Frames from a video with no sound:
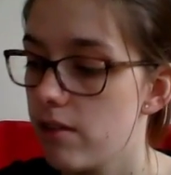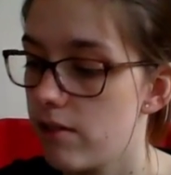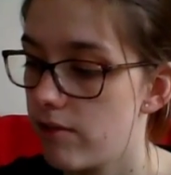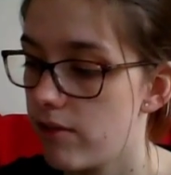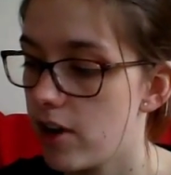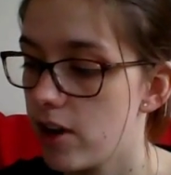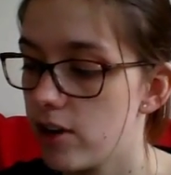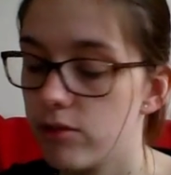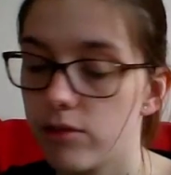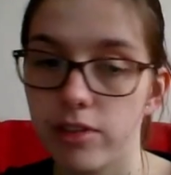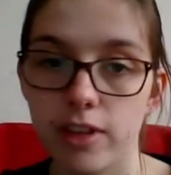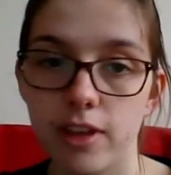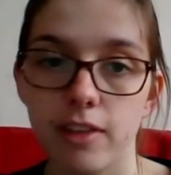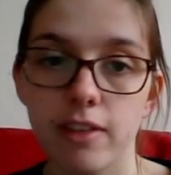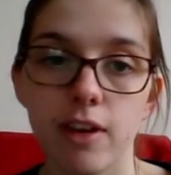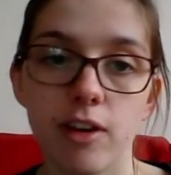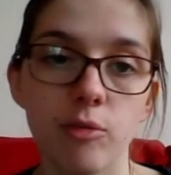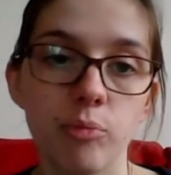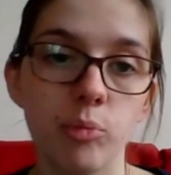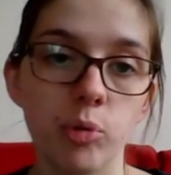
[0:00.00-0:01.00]
Final thing
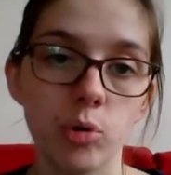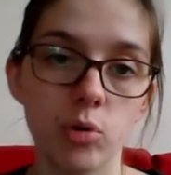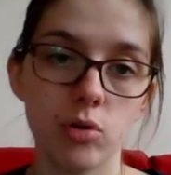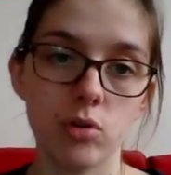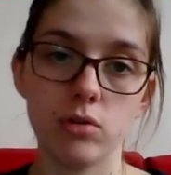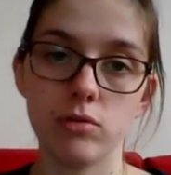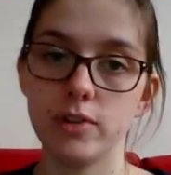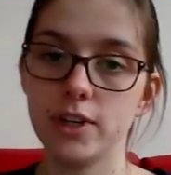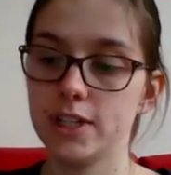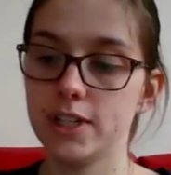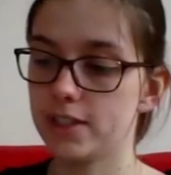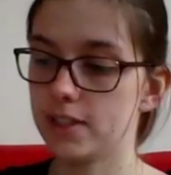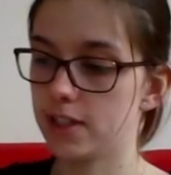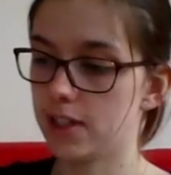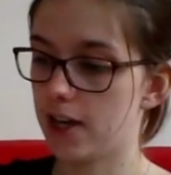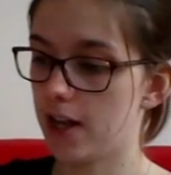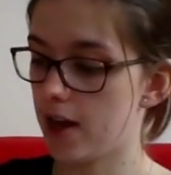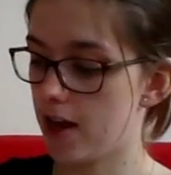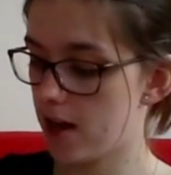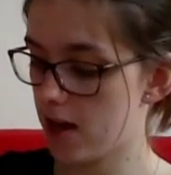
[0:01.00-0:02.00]
that I bought
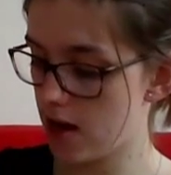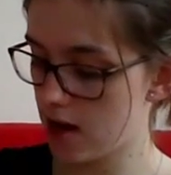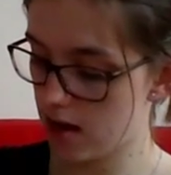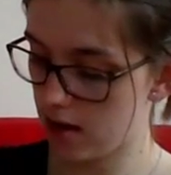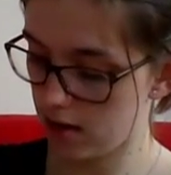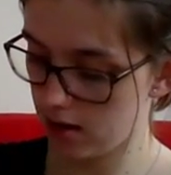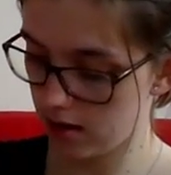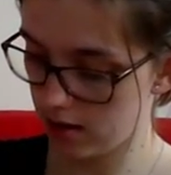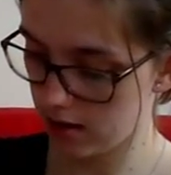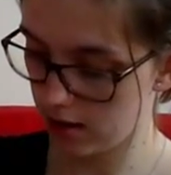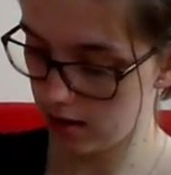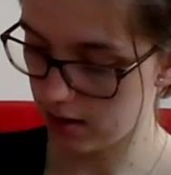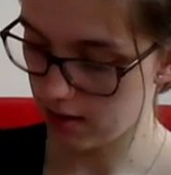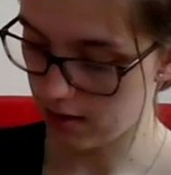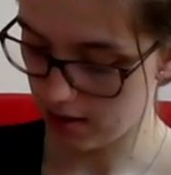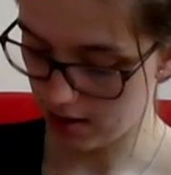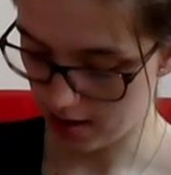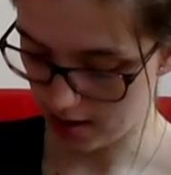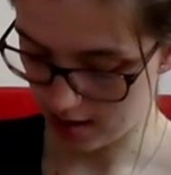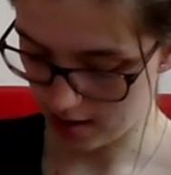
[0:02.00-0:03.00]
recently
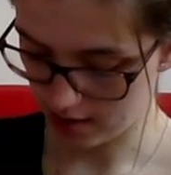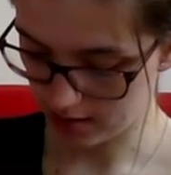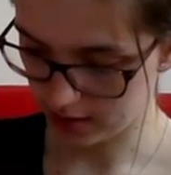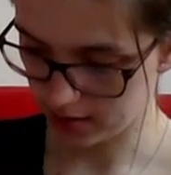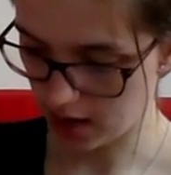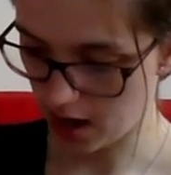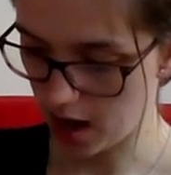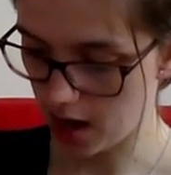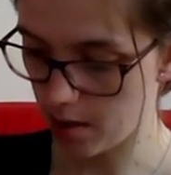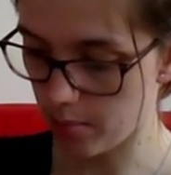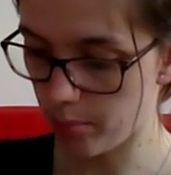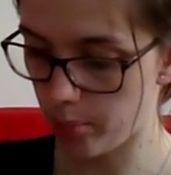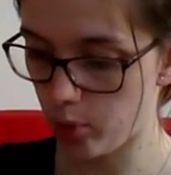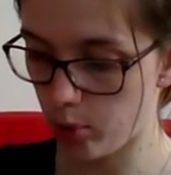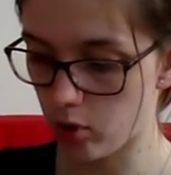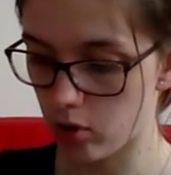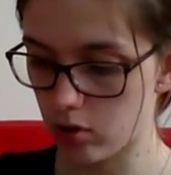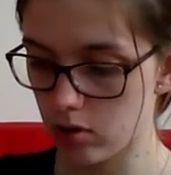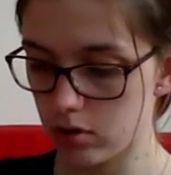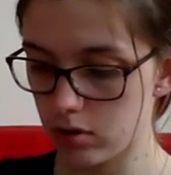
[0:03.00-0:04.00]
is a
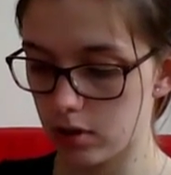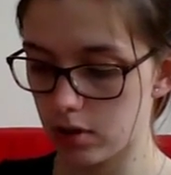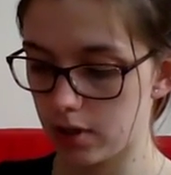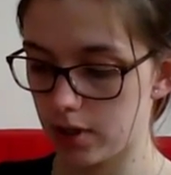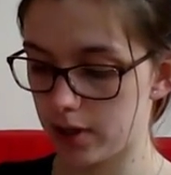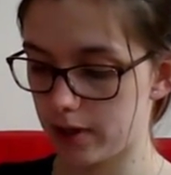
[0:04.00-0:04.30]
book,